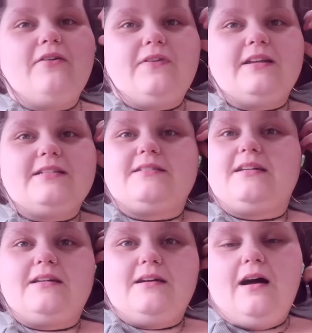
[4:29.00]
girlfriend is
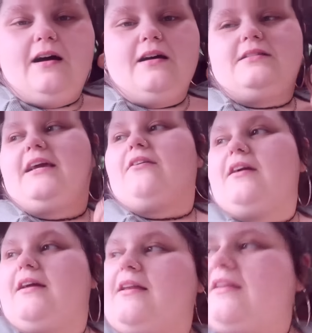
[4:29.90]
gonna take
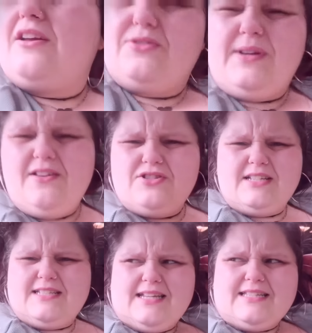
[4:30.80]
her in. Twinkie
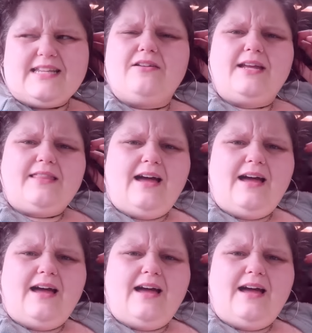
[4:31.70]
usually doesn't get scared like